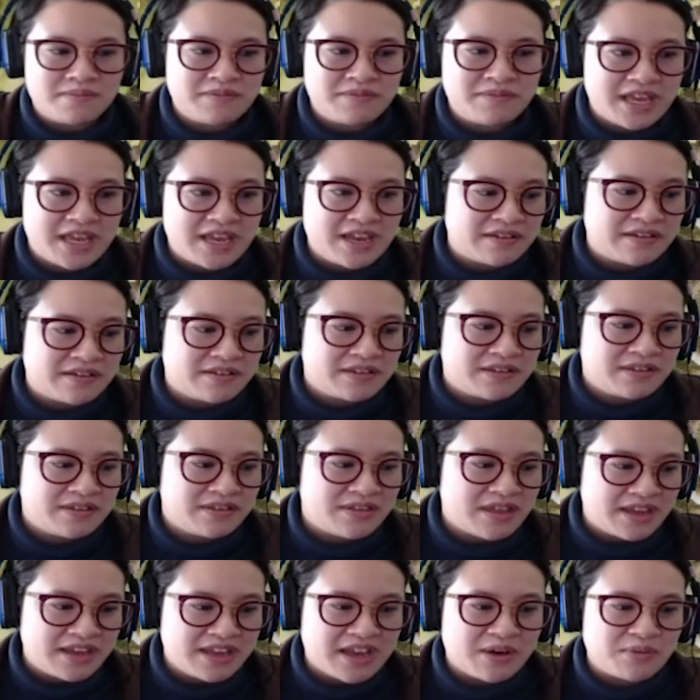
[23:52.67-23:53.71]
they
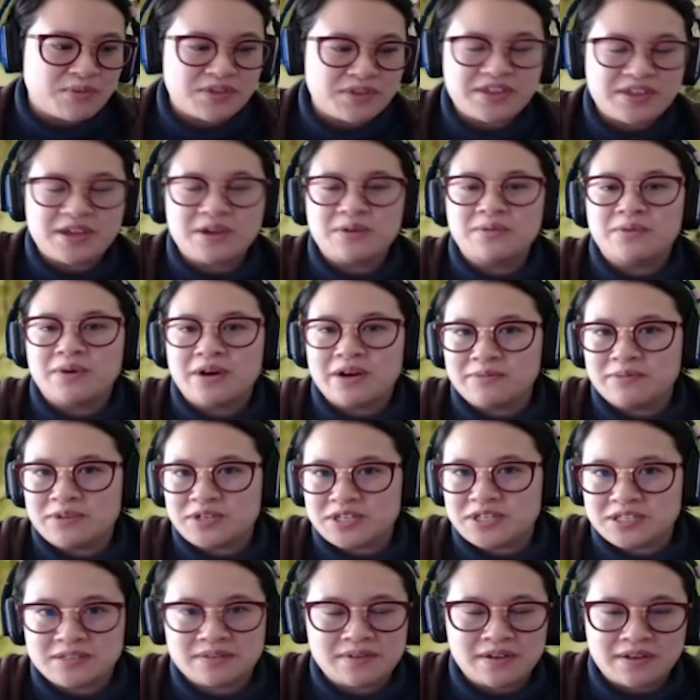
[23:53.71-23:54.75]
get what they want, which is,